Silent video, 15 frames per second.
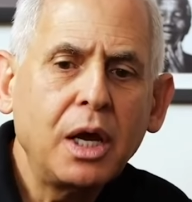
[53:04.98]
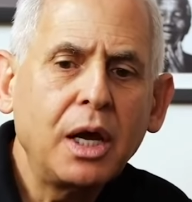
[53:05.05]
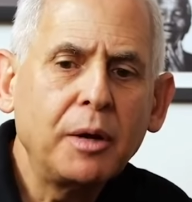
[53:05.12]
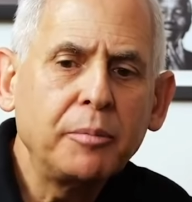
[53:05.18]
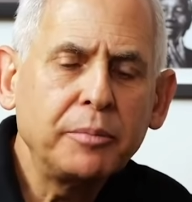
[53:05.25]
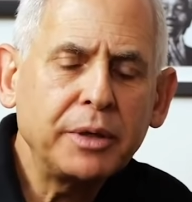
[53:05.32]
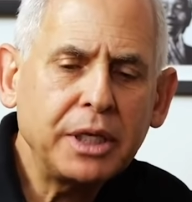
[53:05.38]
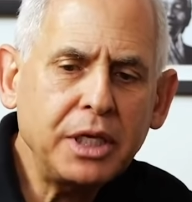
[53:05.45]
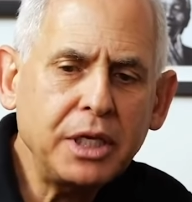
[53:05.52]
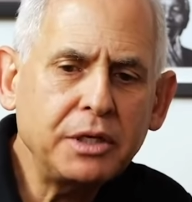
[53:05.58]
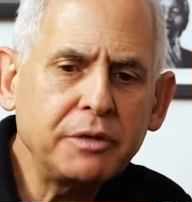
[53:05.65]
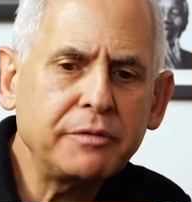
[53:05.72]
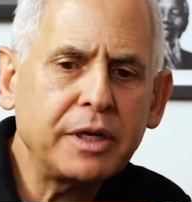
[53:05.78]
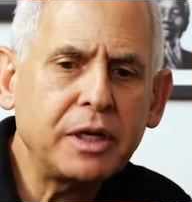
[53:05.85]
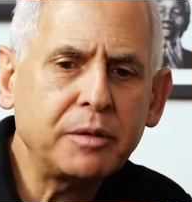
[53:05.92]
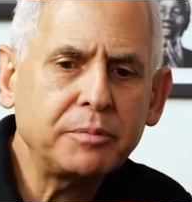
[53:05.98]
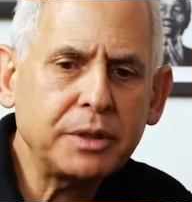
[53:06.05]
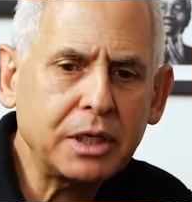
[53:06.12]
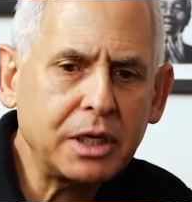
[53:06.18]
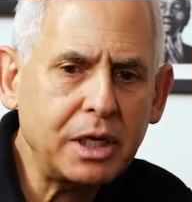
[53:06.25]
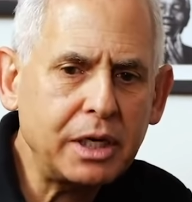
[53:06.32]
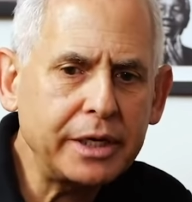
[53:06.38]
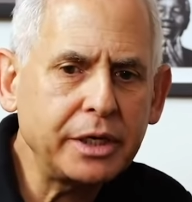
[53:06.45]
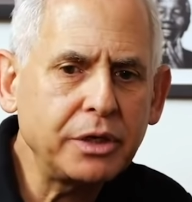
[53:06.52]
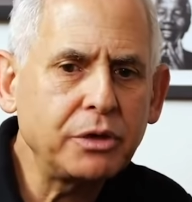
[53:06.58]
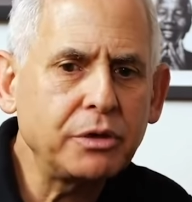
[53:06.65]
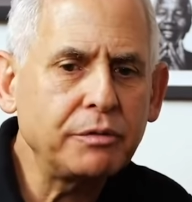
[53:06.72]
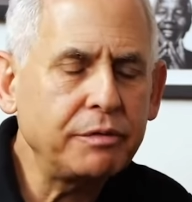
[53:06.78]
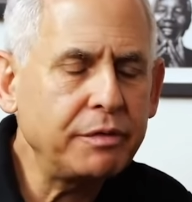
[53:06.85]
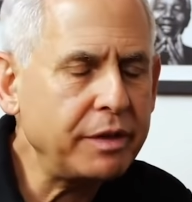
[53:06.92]
Um, but he developed a kind
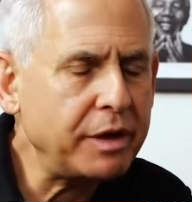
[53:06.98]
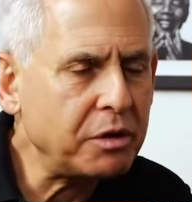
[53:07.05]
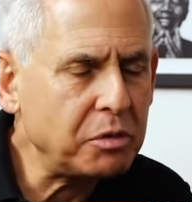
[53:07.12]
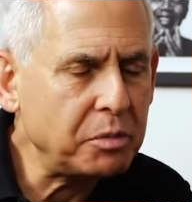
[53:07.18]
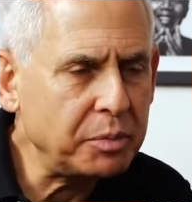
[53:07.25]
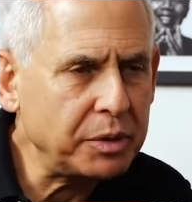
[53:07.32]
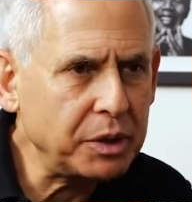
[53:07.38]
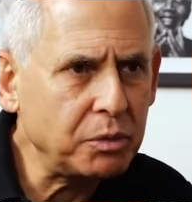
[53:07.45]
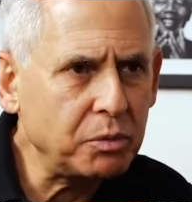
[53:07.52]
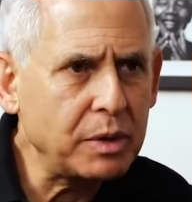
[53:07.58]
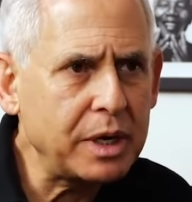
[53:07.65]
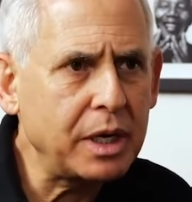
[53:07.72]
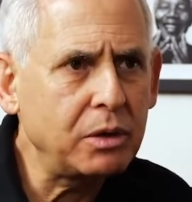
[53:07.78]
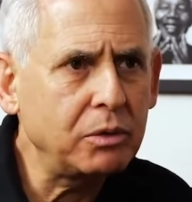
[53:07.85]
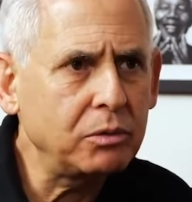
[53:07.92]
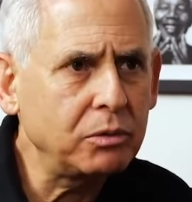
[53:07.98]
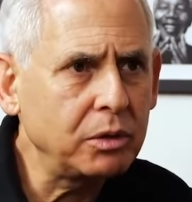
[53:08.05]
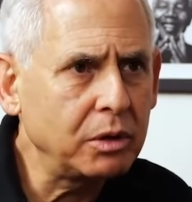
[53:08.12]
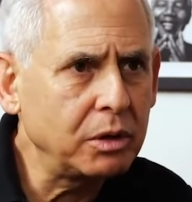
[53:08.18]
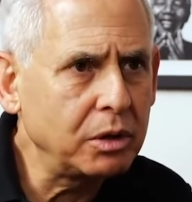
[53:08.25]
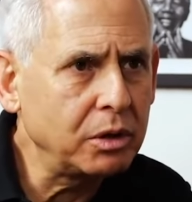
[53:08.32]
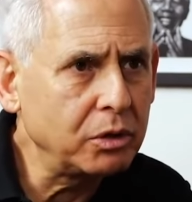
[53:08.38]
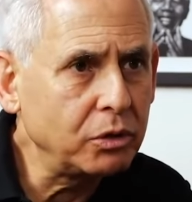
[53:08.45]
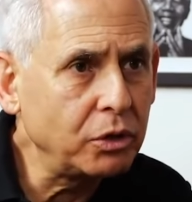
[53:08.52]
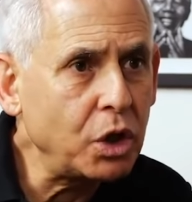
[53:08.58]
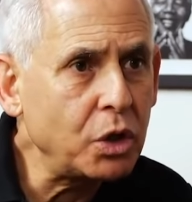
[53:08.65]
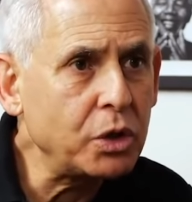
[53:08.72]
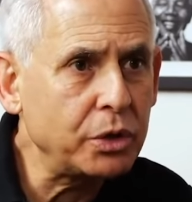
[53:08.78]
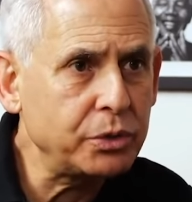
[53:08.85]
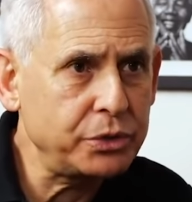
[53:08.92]
of therapy around
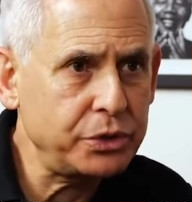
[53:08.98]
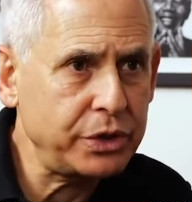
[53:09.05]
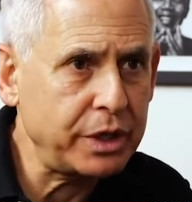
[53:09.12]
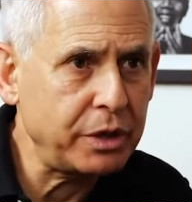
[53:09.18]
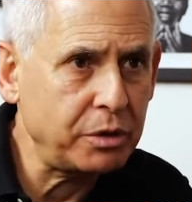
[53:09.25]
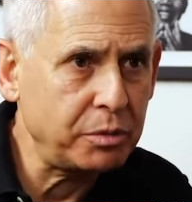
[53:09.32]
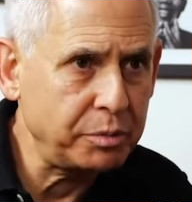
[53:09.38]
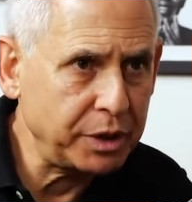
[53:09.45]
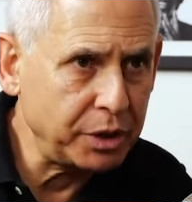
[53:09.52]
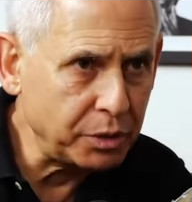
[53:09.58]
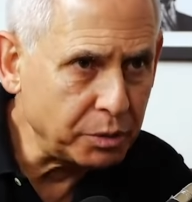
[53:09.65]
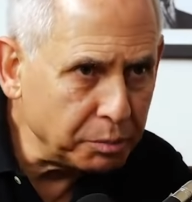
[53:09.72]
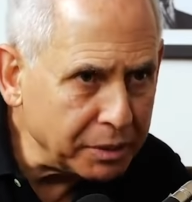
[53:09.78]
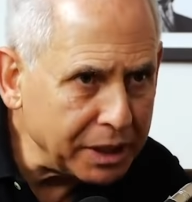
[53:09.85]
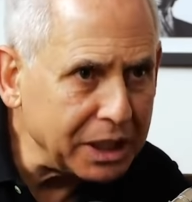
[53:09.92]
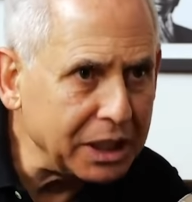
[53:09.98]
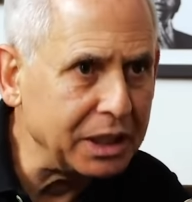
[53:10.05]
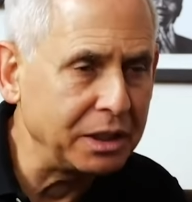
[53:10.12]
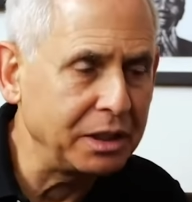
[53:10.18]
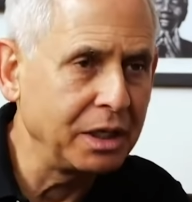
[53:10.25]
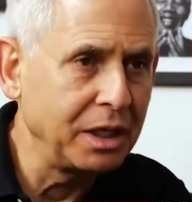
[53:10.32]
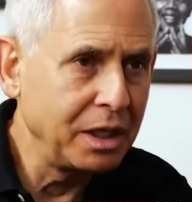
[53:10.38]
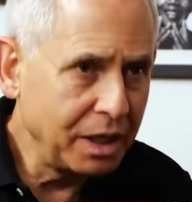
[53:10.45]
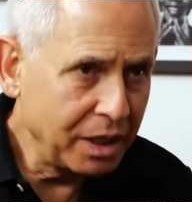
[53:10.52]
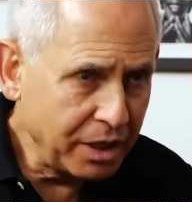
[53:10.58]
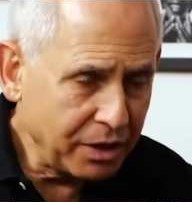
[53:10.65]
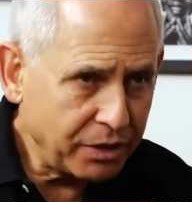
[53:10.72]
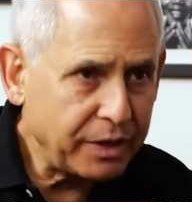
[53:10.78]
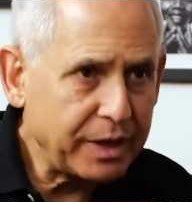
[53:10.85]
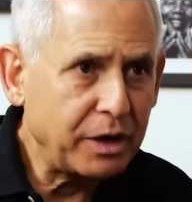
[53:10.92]
logos therapy or meaning
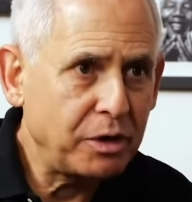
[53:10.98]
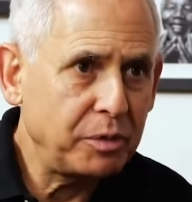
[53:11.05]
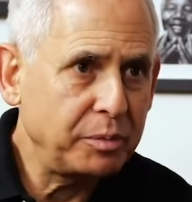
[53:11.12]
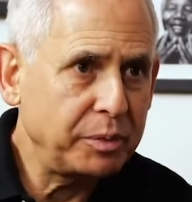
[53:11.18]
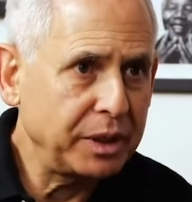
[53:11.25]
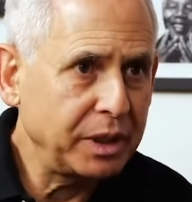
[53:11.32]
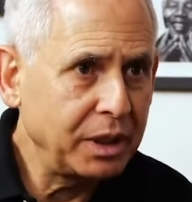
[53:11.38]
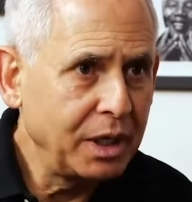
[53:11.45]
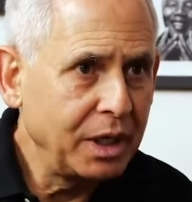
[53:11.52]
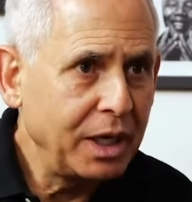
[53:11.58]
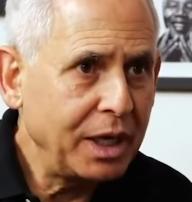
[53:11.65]
therapy.